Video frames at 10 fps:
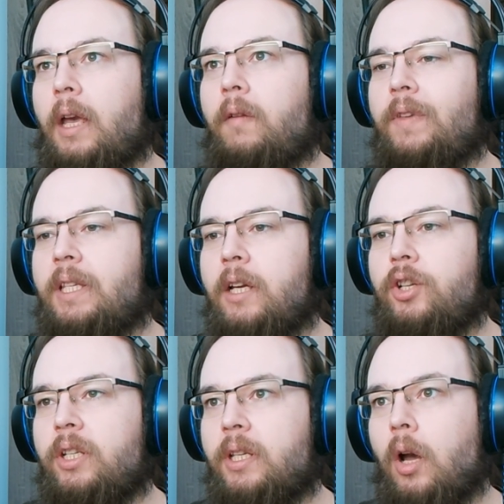Yeah,
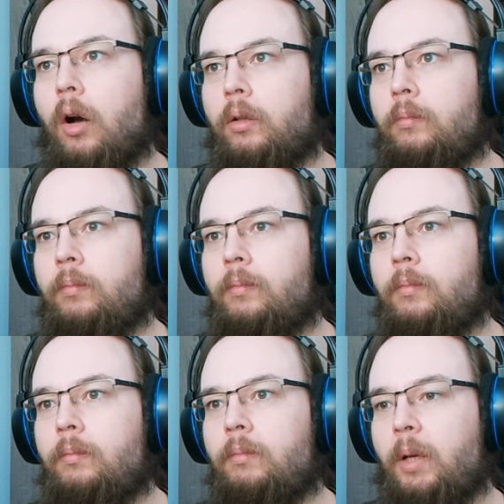Vysache is gone,
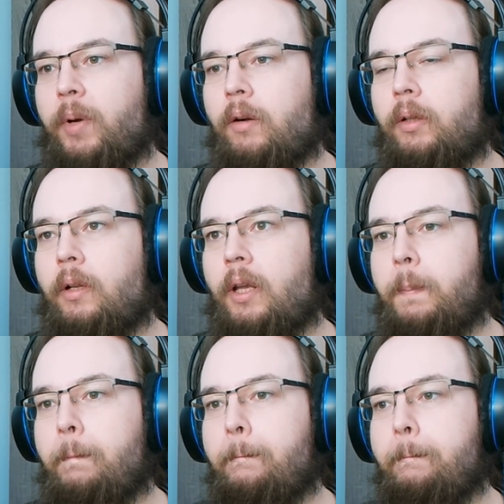
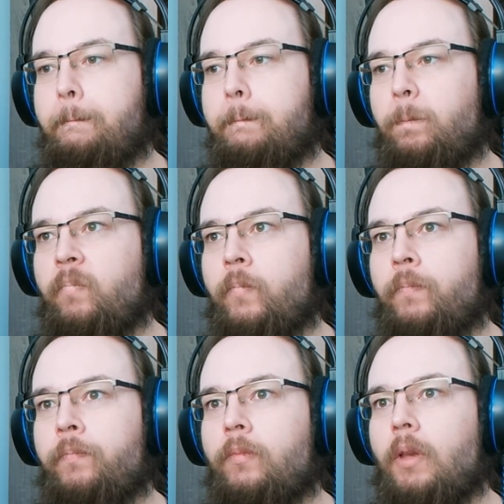apparently.
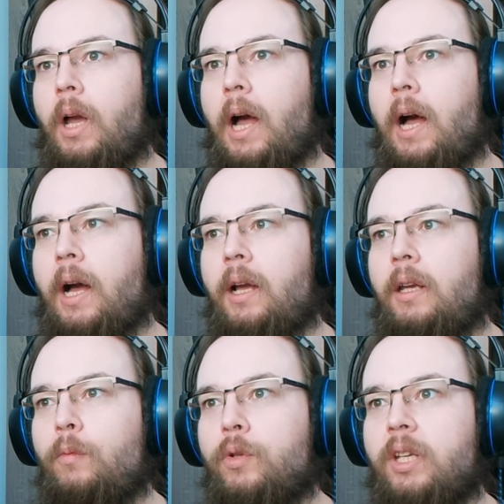
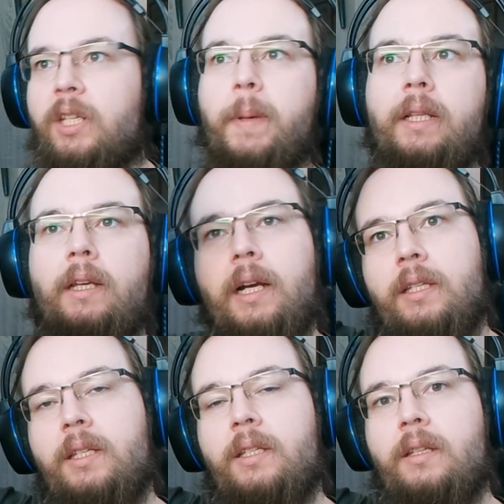I was expecting
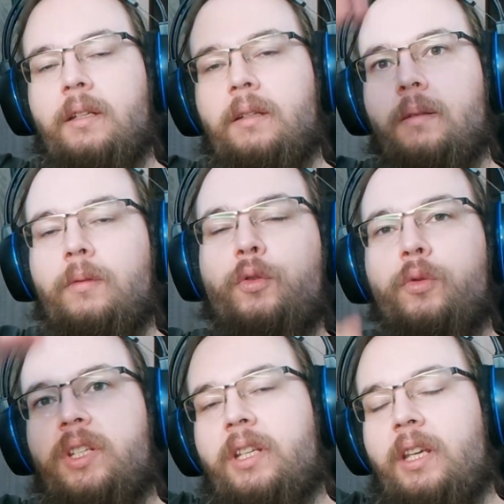us uh,
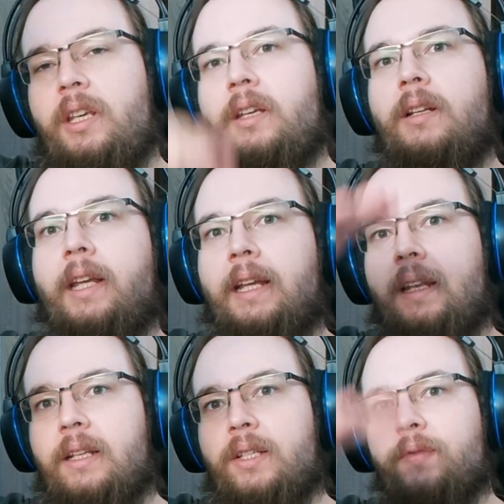to see like
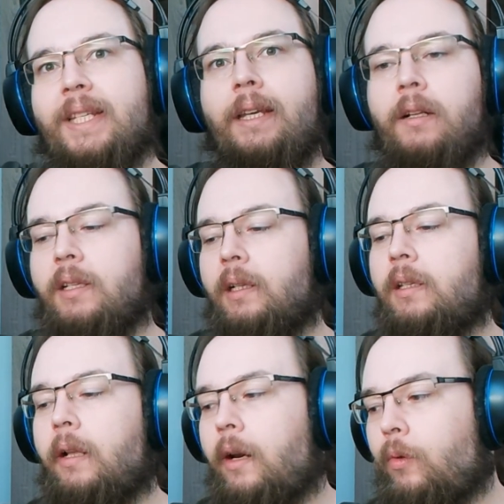a list of skills
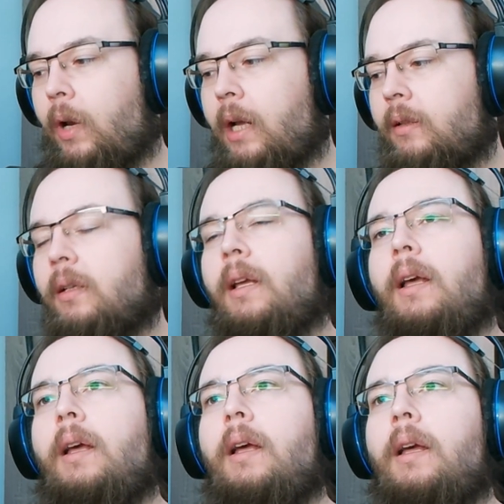that Sanraku got,
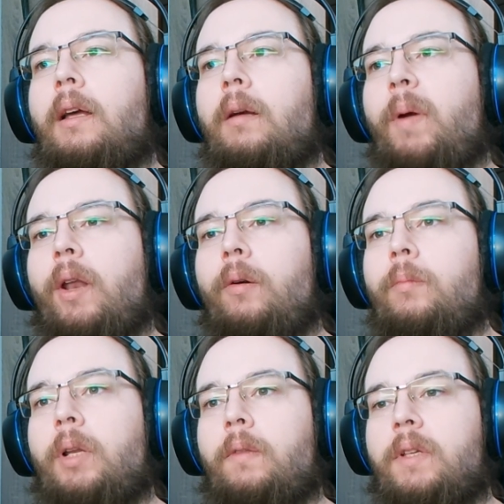uh, but
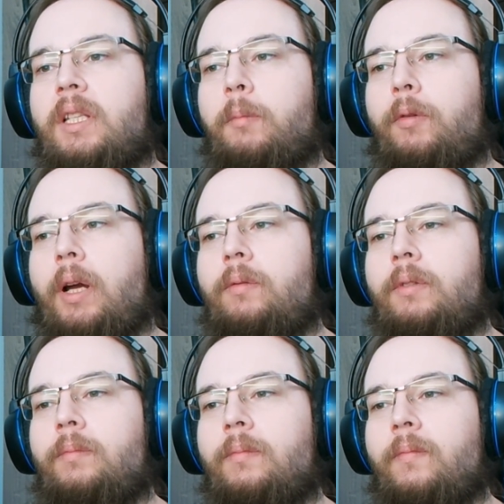no, not this time
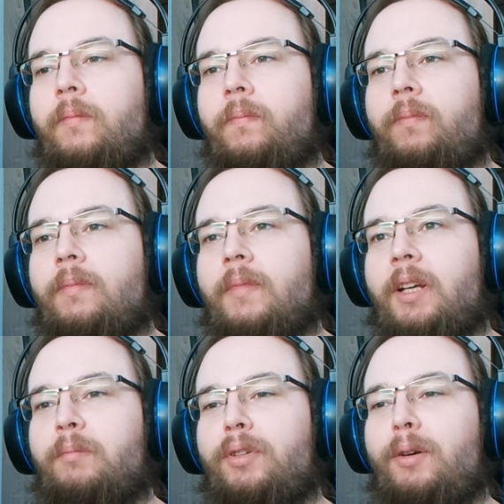around.
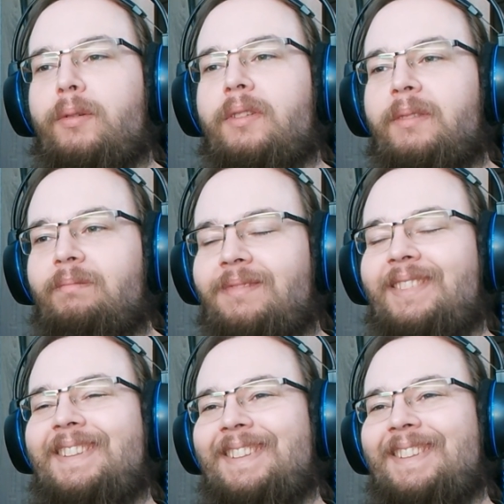I'm broke.